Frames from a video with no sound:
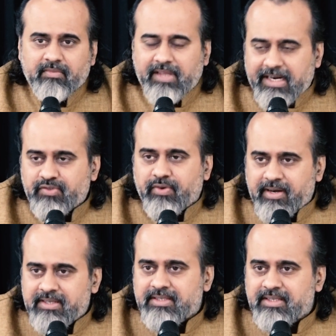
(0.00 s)
That's why it
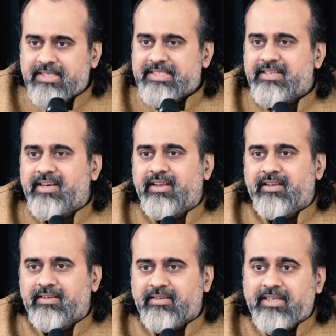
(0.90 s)
is the destiny,
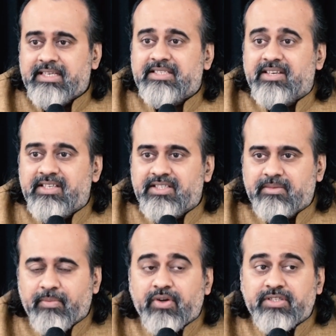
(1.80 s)
the destination,
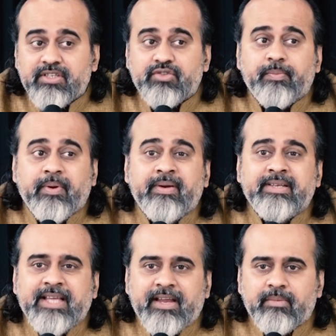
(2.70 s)
because it is supremely
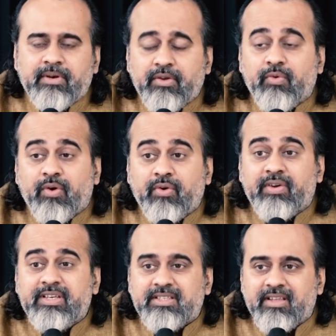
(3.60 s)
desirable. You want to
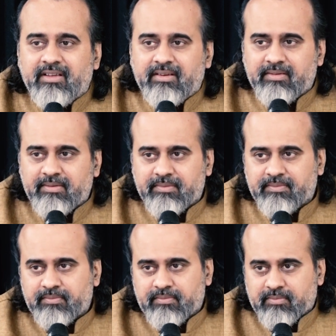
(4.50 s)
reach there.
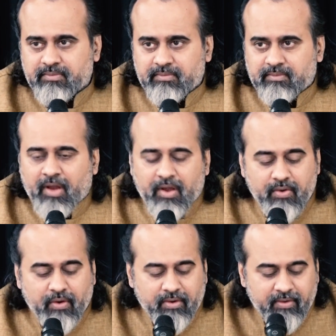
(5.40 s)

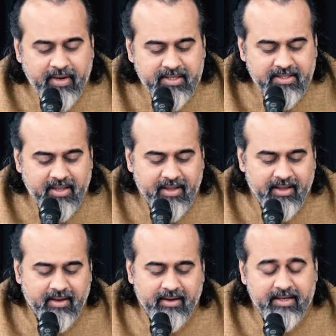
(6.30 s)
You want to reach
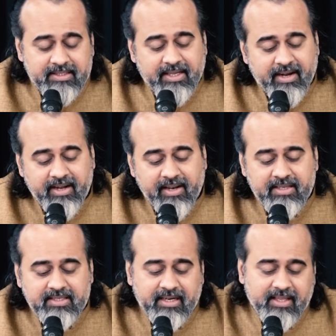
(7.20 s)
there, it is the
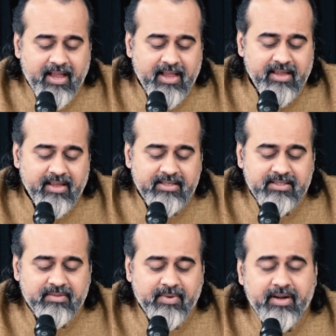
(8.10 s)
greatest and the
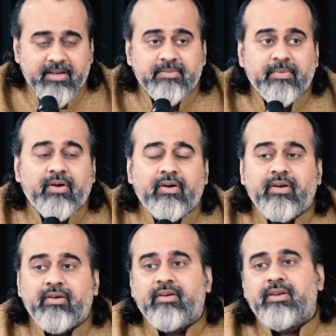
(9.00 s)
highest, but it is beyond
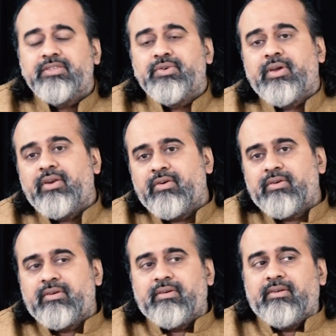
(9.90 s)
your knowledge. You
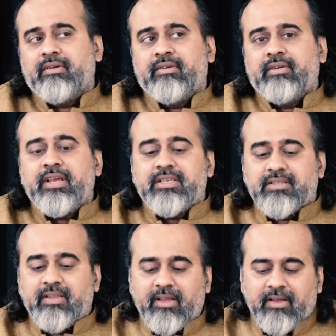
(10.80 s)
cannot reach
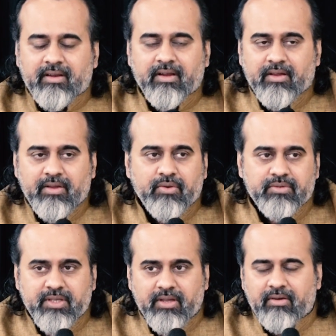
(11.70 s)
there
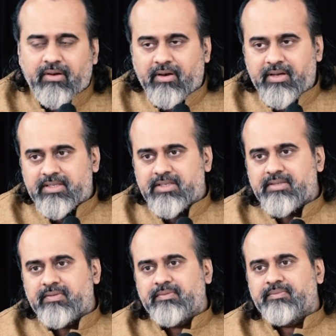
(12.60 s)
using your knowledge.